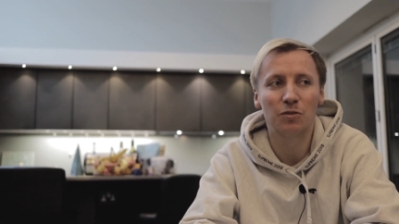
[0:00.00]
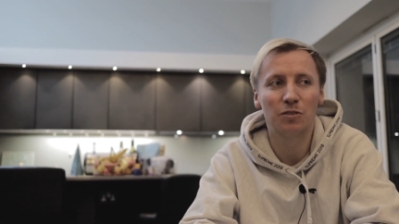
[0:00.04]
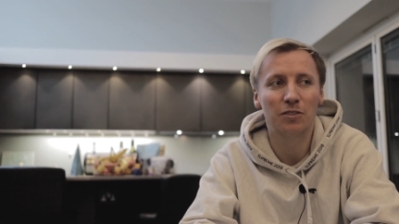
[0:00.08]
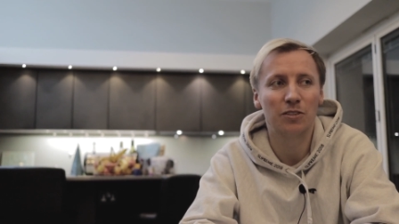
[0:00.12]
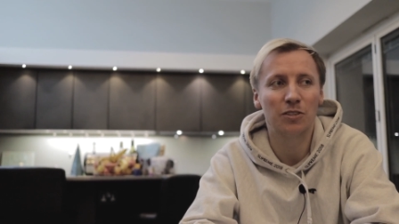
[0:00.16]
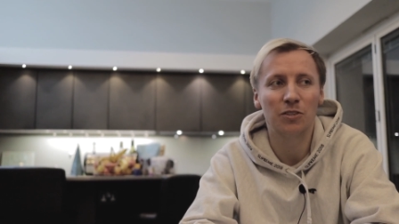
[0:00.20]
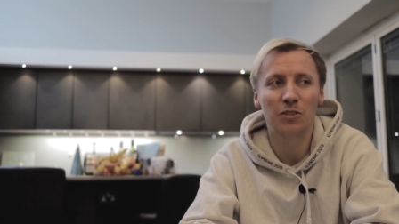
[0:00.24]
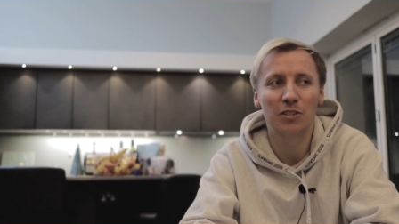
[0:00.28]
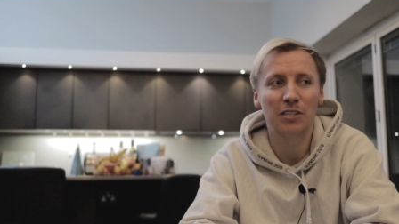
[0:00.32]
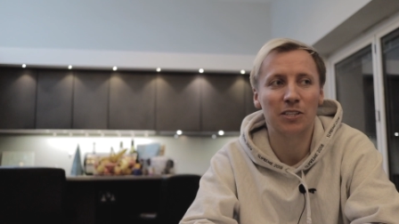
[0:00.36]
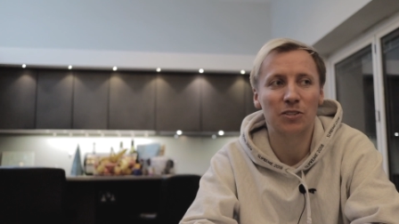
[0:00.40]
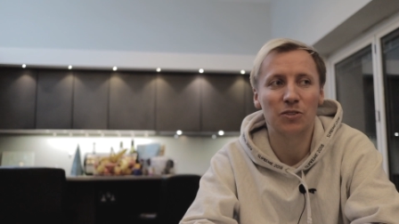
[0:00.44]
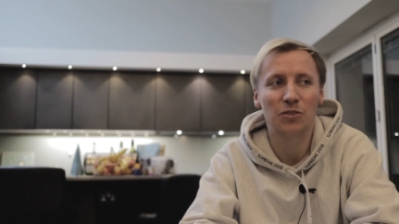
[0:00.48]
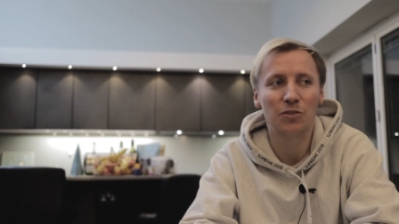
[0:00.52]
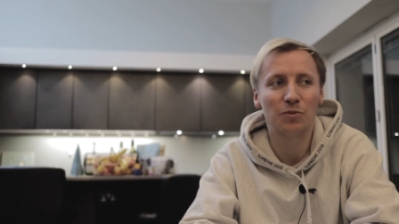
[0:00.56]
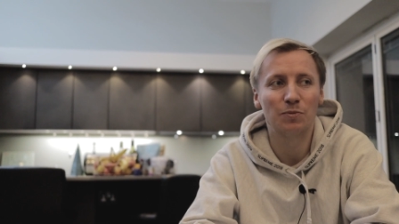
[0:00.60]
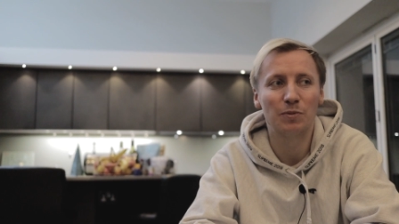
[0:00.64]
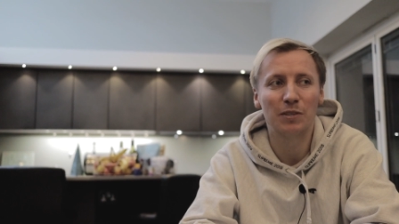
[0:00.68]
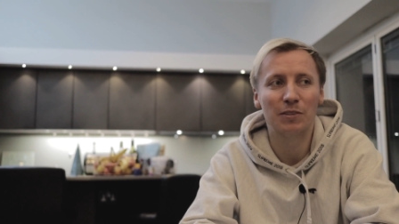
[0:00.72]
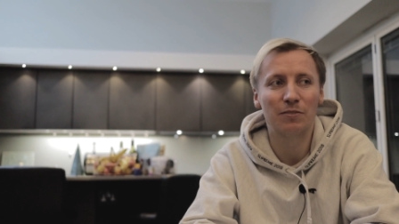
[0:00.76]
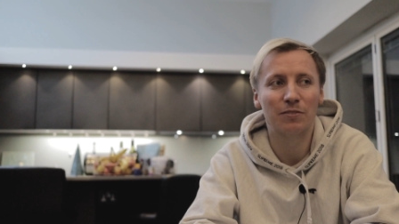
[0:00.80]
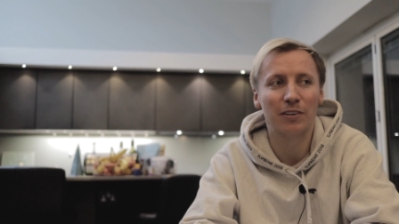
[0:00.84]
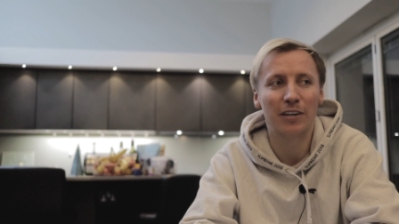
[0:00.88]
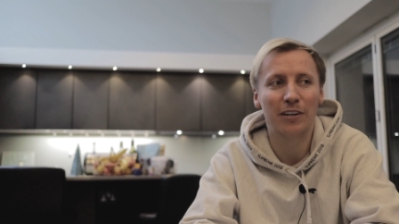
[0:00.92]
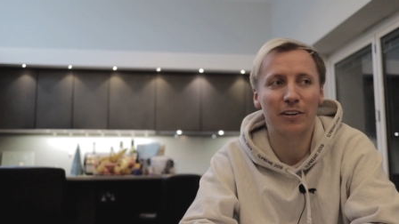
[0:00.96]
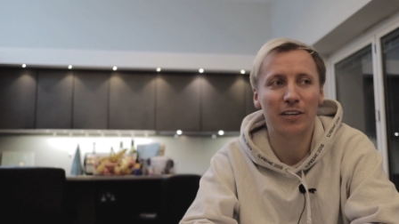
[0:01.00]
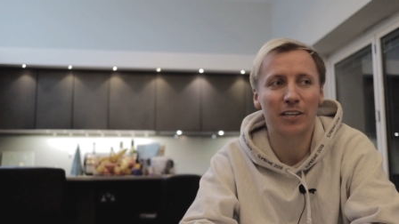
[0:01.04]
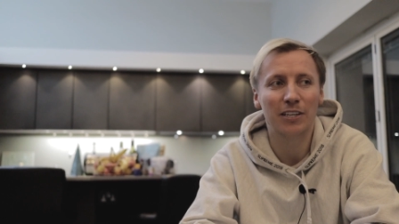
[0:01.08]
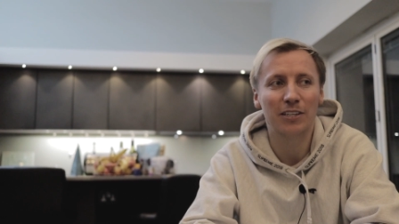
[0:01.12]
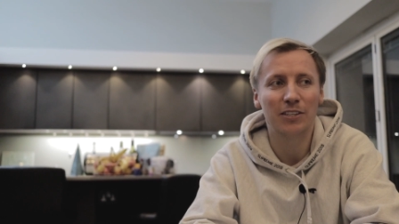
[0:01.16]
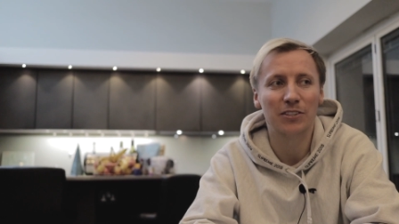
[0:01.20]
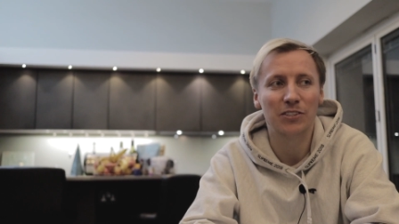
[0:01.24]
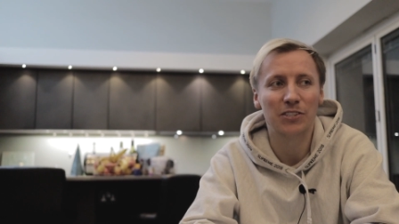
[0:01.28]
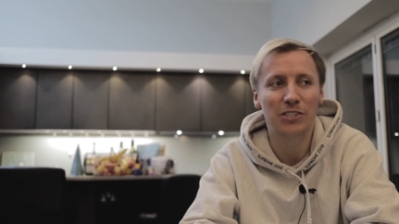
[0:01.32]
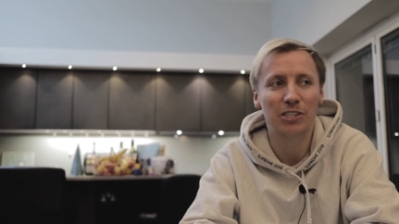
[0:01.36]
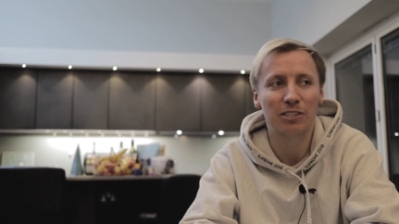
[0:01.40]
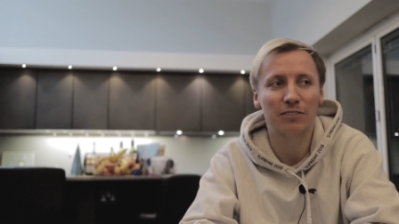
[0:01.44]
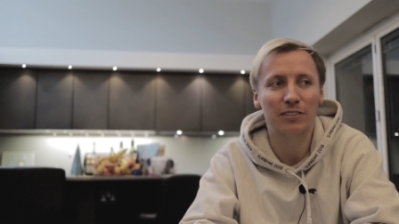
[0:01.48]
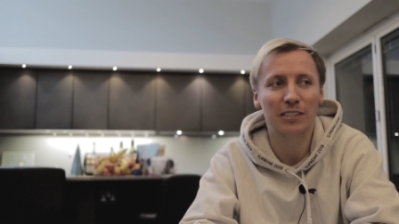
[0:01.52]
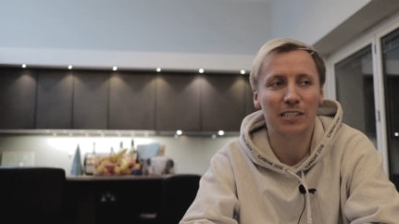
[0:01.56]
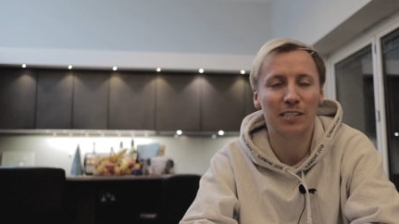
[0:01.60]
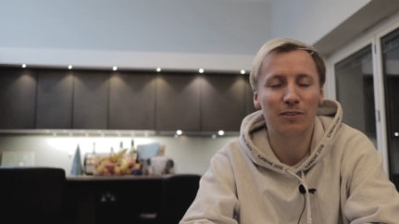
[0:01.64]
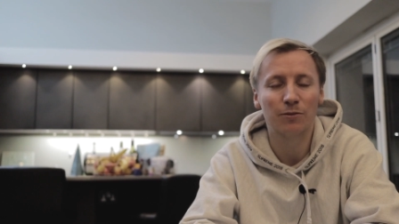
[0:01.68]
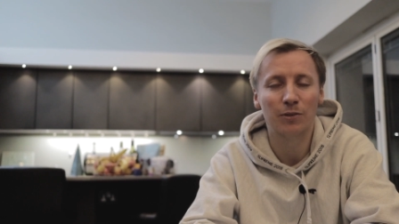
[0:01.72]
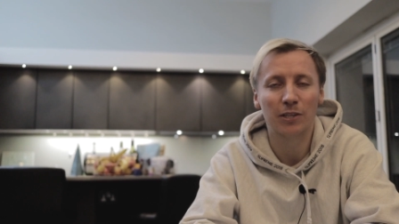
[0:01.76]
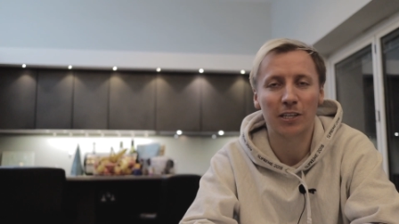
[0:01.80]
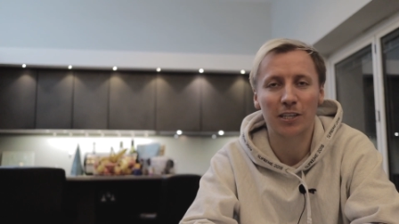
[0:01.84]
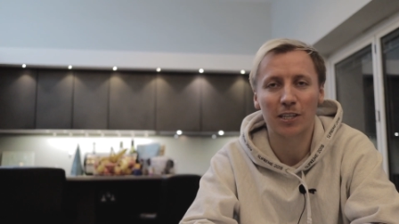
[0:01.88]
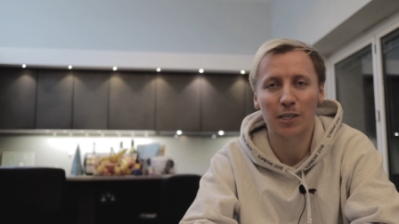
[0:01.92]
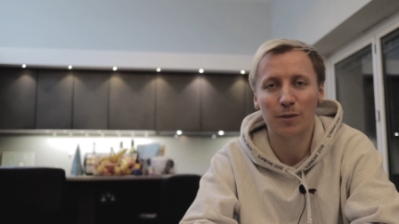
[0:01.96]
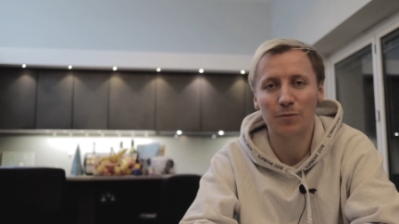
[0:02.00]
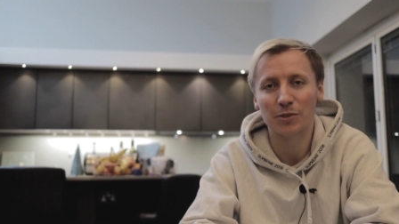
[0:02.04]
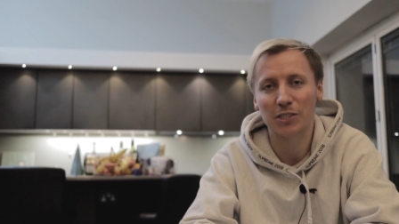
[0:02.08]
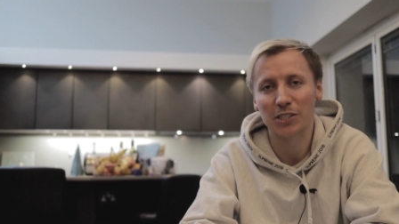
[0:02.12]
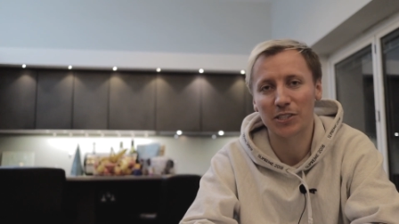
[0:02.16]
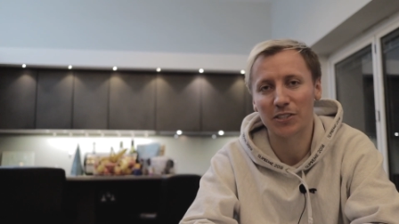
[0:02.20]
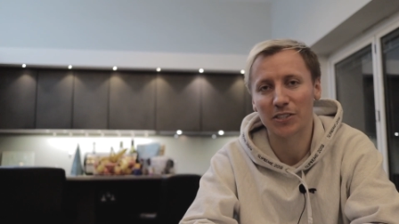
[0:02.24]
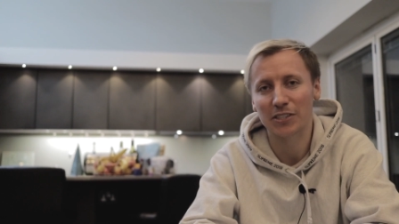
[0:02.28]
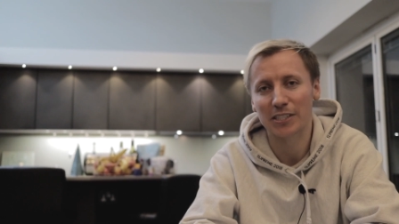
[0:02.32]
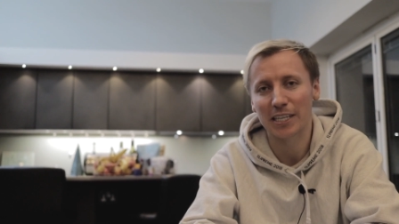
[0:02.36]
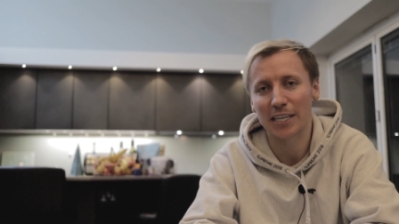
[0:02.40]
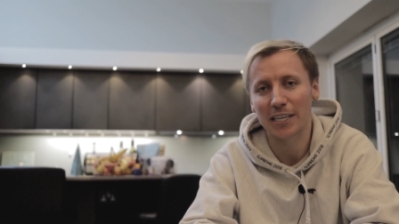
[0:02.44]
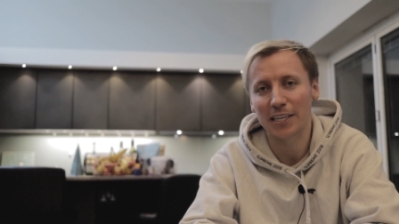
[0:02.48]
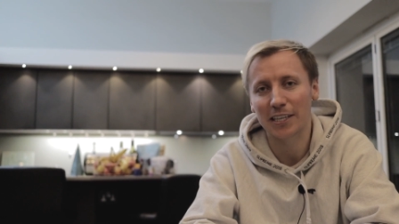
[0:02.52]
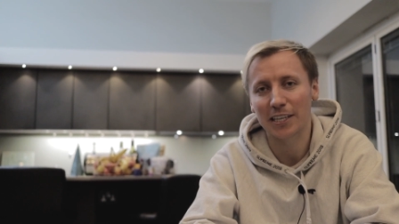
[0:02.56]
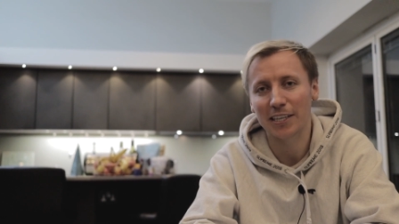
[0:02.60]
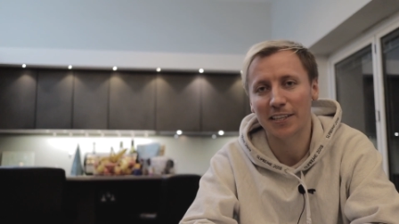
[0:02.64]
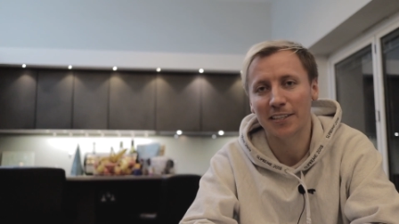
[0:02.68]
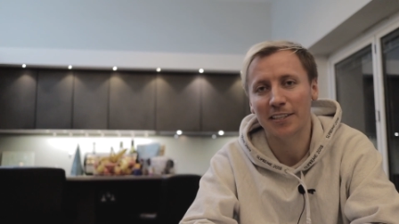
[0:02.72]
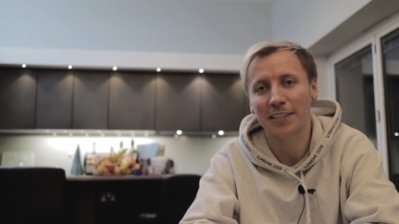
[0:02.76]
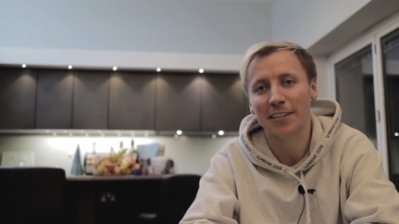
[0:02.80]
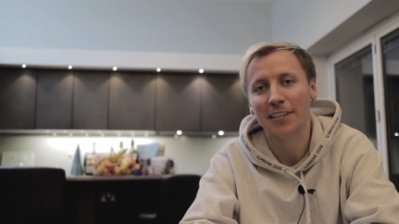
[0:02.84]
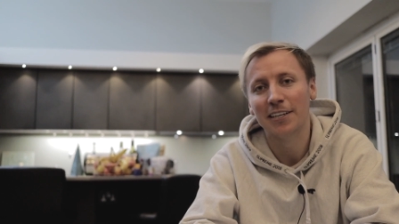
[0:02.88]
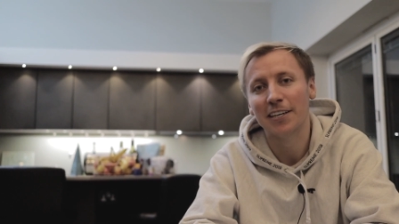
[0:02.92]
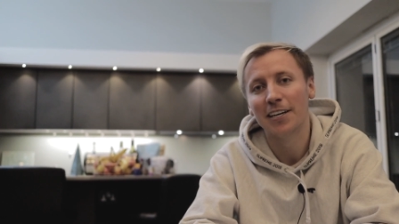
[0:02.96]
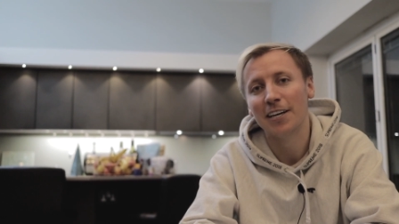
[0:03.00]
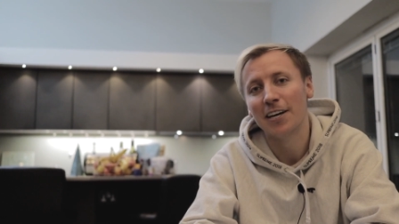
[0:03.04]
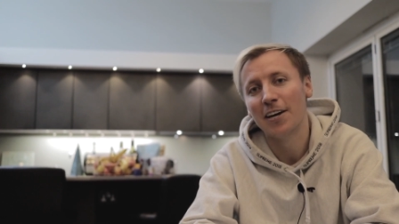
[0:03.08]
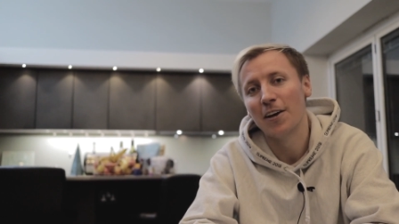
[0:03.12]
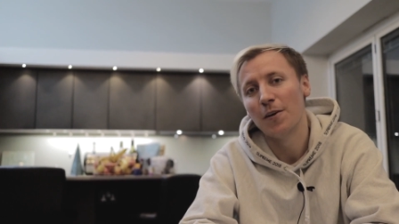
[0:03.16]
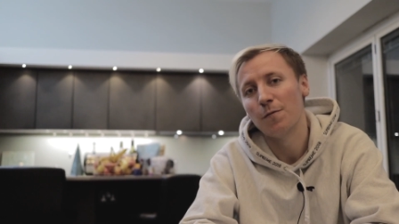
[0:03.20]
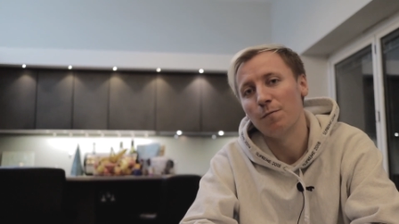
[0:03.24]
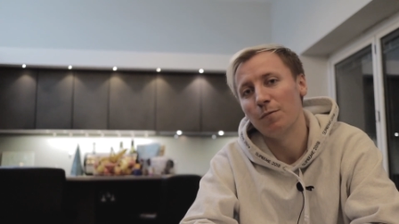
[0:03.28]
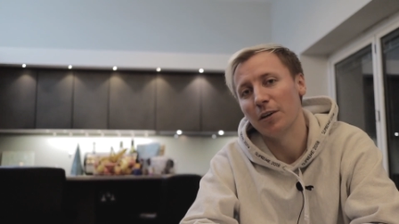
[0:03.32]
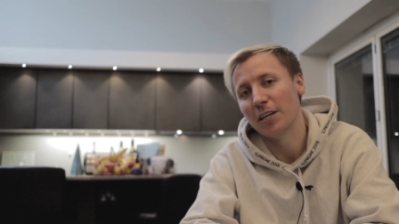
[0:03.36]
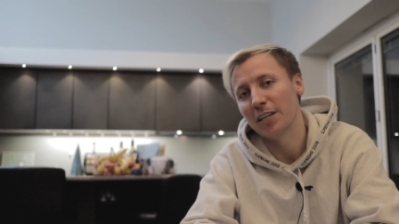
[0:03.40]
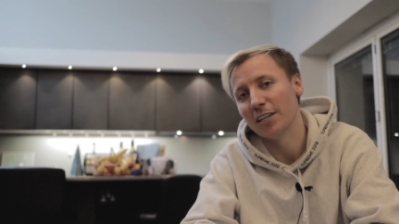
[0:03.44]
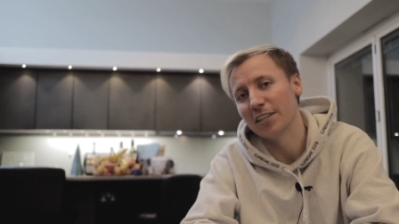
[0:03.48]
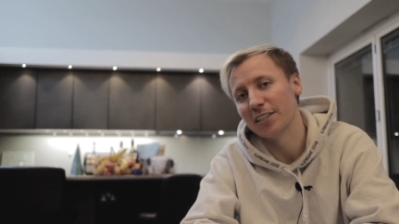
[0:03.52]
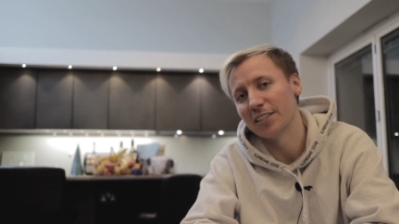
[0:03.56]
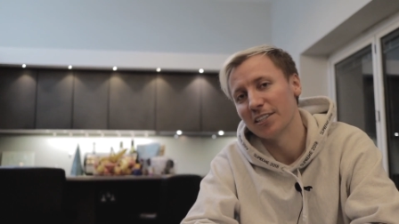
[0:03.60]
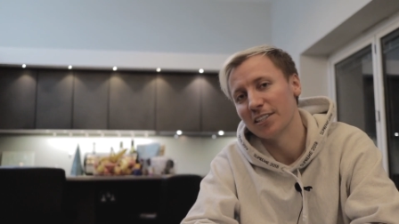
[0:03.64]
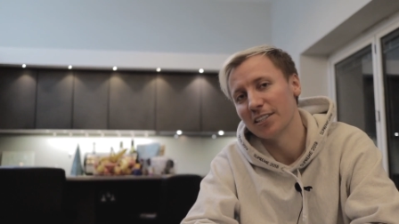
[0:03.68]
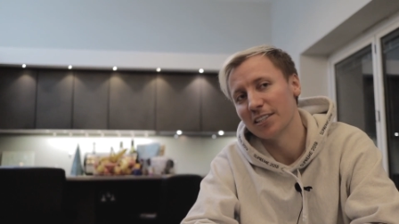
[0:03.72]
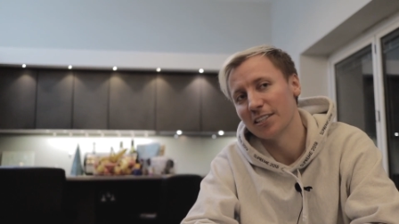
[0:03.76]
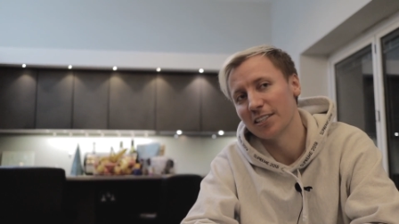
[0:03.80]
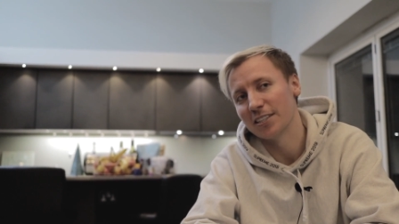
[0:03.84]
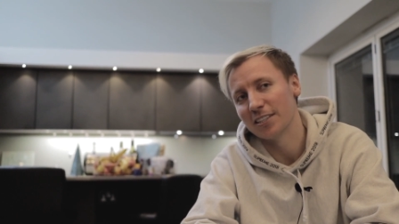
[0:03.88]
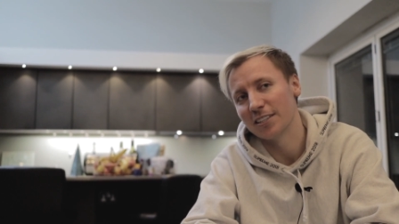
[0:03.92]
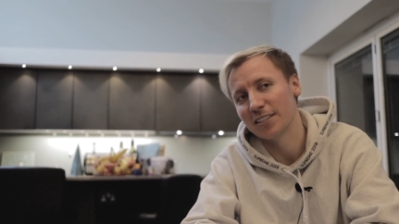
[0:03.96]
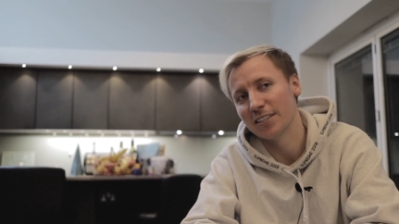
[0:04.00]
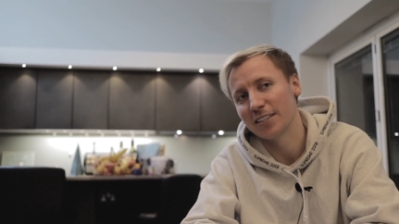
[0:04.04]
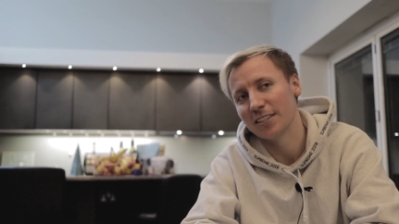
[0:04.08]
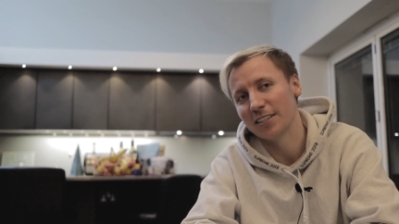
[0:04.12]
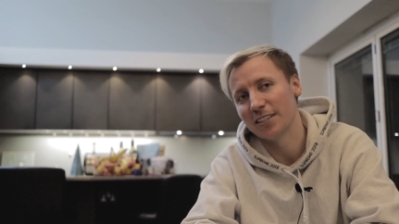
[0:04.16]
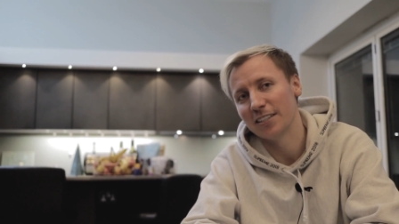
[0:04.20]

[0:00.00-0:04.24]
you need to be very conservative when it comes to your staking, because